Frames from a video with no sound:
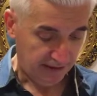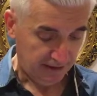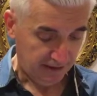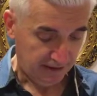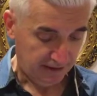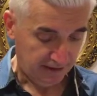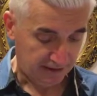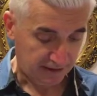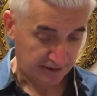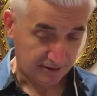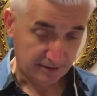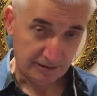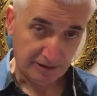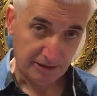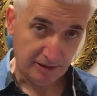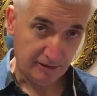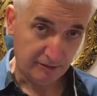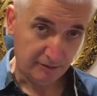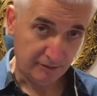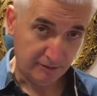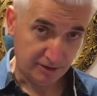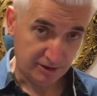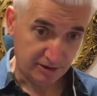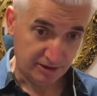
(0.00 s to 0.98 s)
It's a
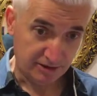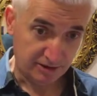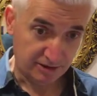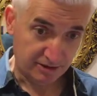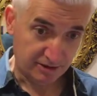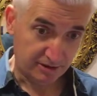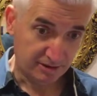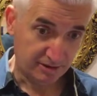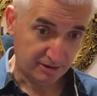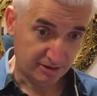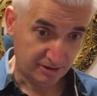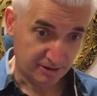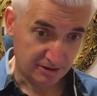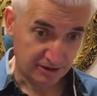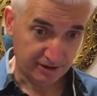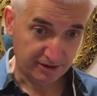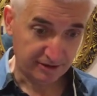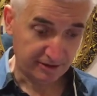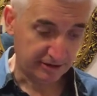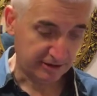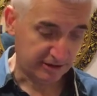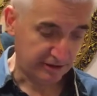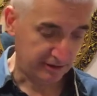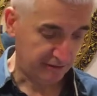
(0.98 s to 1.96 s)
town which is still
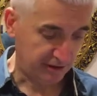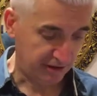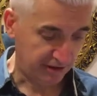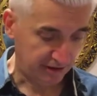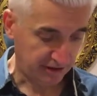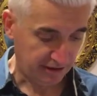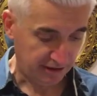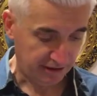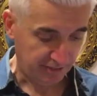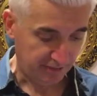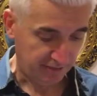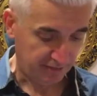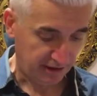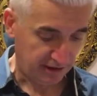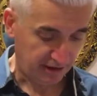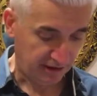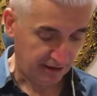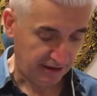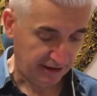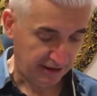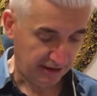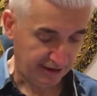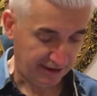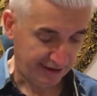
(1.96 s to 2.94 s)
growing and very
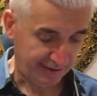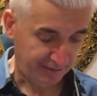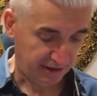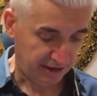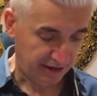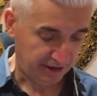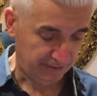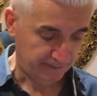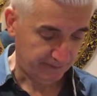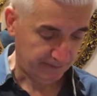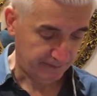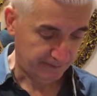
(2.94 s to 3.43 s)
dynamic.